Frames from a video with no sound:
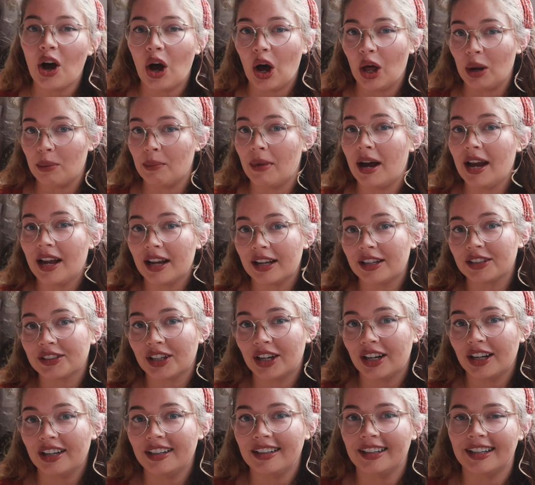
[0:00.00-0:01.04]
on my
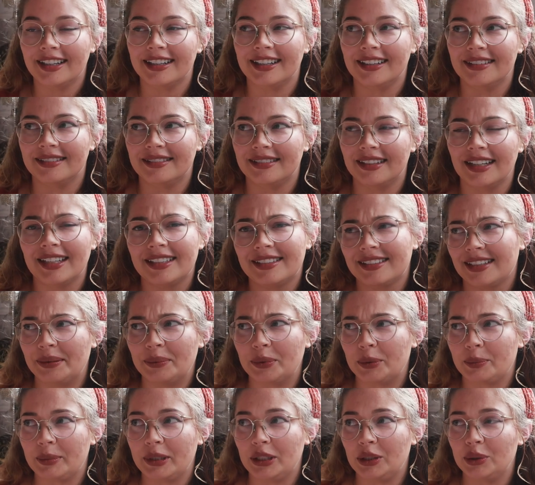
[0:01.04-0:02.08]
altar unless I
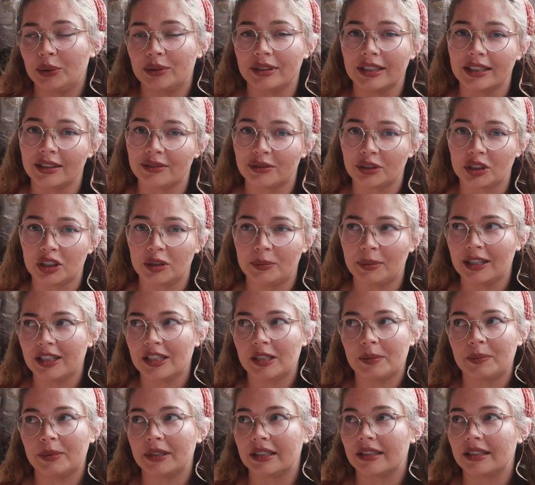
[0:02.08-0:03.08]
would be using it for spells.